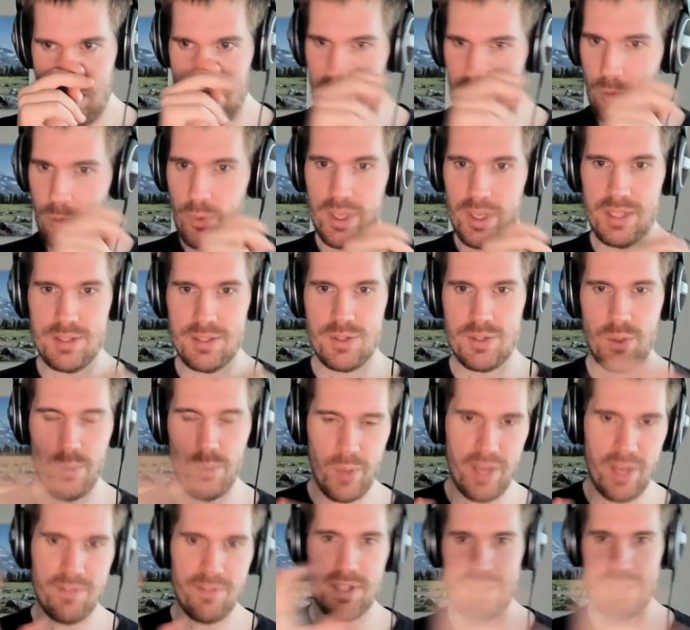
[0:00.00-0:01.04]
we
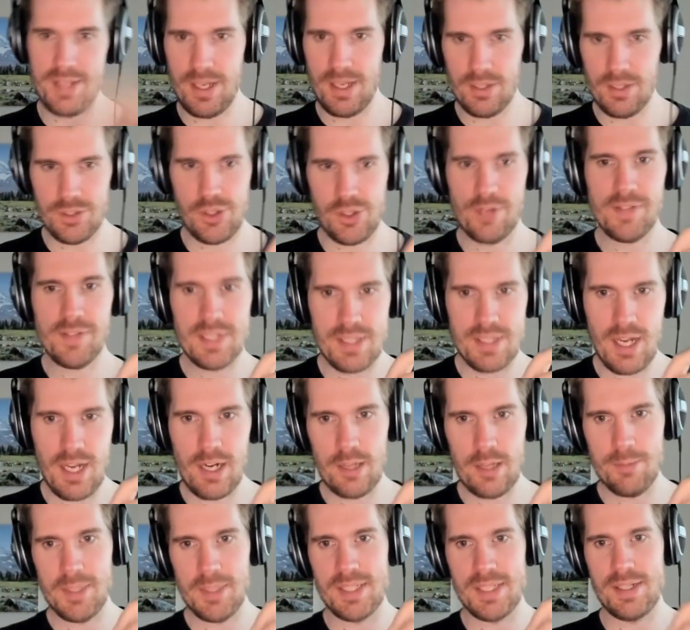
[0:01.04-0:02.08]
have the sales driven side
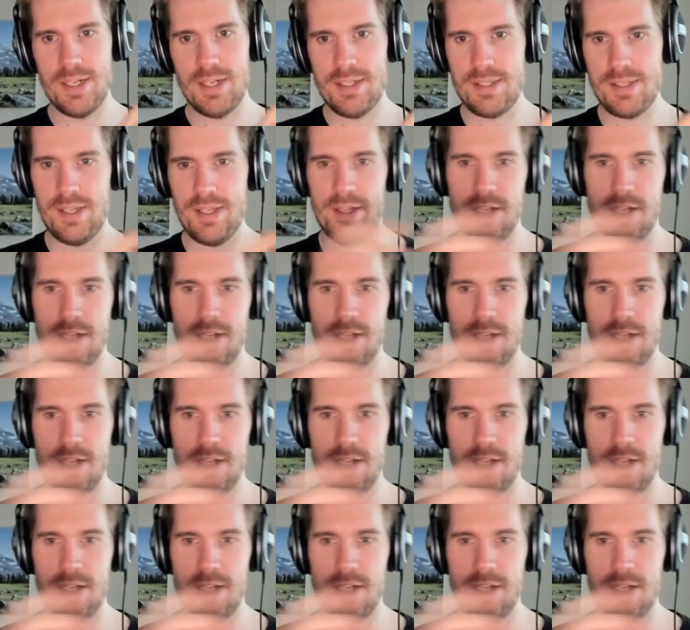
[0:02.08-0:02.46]
of the business,